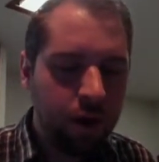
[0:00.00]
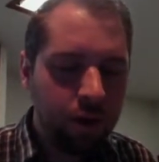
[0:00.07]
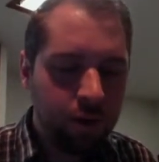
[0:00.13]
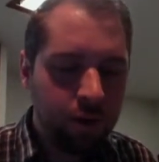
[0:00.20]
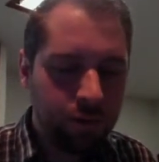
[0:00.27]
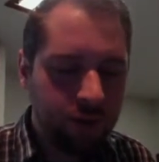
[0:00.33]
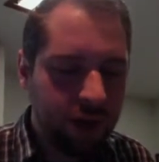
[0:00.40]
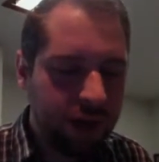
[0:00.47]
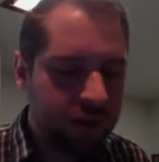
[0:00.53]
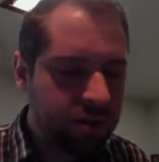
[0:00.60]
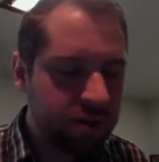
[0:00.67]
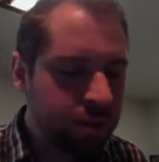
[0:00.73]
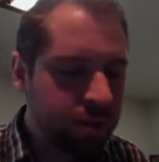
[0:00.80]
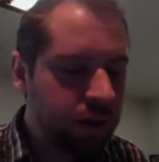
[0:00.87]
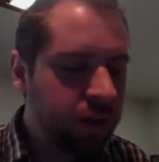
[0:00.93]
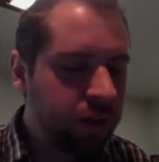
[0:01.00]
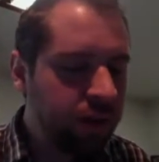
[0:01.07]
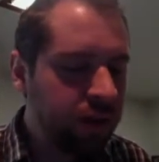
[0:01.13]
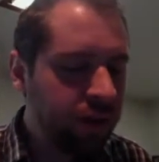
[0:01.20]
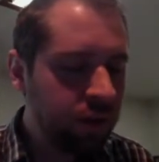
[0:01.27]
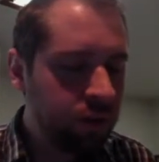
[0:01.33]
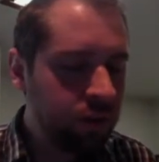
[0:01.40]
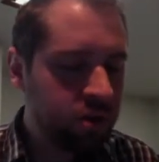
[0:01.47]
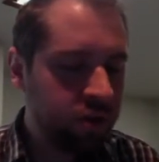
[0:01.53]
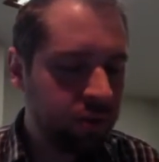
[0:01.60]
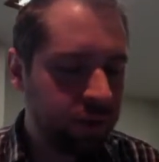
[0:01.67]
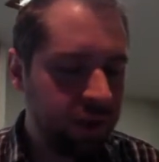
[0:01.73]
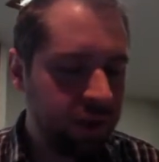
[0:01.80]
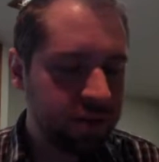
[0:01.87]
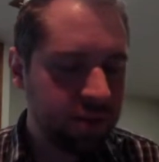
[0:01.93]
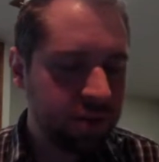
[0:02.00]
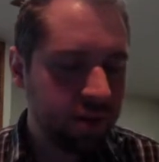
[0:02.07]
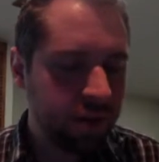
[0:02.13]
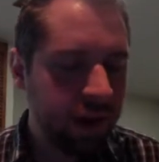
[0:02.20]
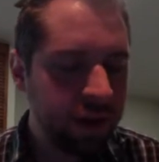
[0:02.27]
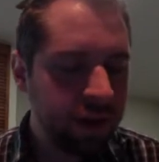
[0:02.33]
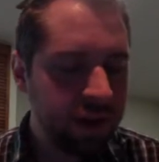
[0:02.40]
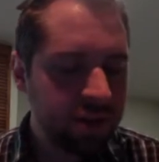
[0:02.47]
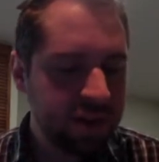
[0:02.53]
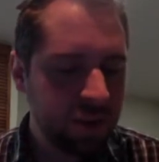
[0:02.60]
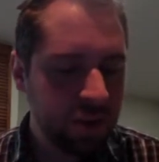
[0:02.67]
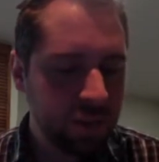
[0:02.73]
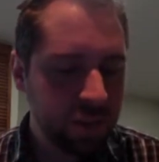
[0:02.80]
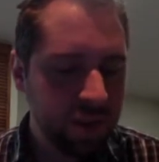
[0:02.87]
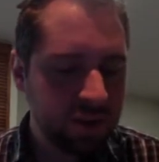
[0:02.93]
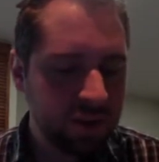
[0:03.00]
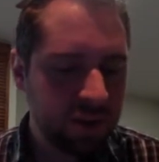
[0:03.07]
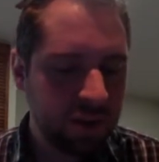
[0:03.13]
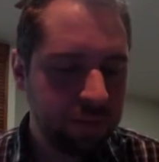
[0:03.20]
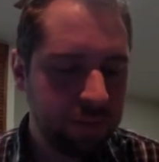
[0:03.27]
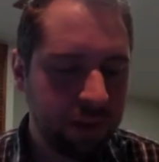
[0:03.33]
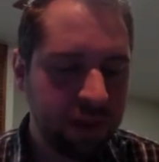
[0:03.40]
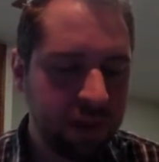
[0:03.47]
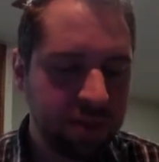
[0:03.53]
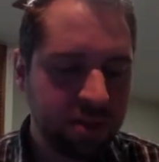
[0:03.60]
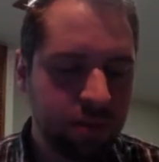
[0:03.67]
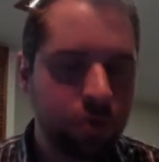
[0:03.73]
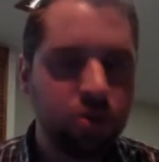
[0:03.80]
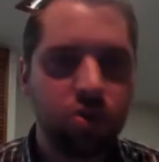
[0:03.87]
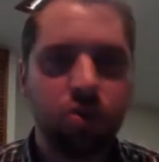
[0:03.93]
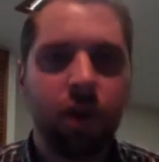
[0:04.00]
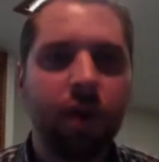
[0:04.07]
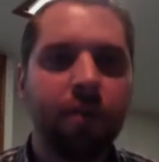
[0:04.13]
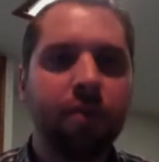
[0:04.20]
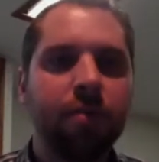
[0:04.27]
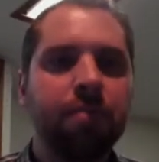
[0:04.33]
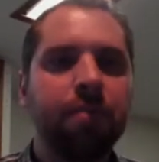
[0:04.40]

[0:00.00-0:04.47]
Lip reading: for that is merely the illusion of peace. The reality is that we must find peace through strength."